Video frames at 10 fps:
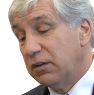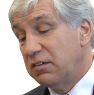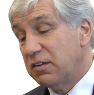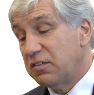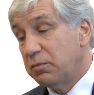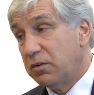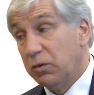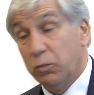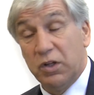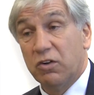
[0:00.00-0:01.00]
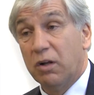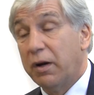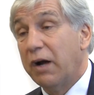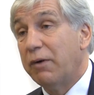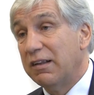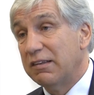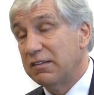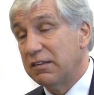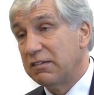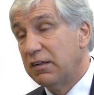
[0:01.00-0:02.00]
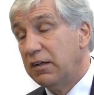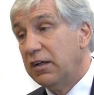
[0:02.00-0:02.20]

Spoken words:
systems, one's called pyrolysis,